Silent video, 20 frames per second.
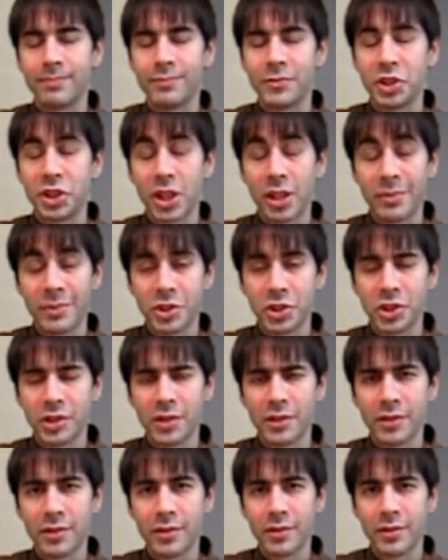
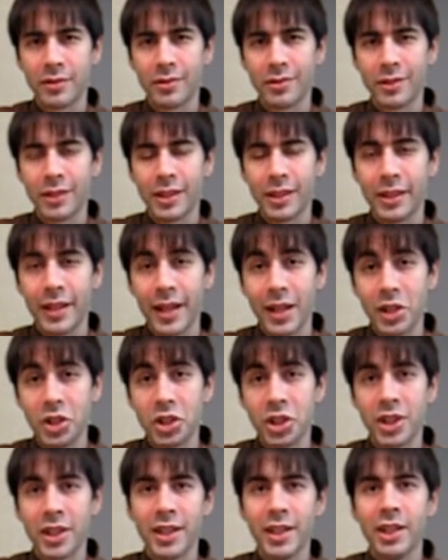geometry to the
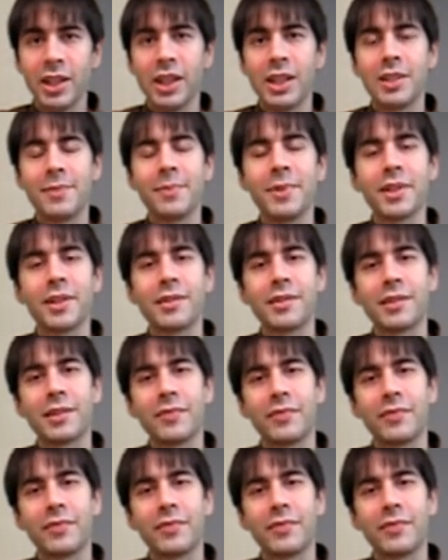edge is because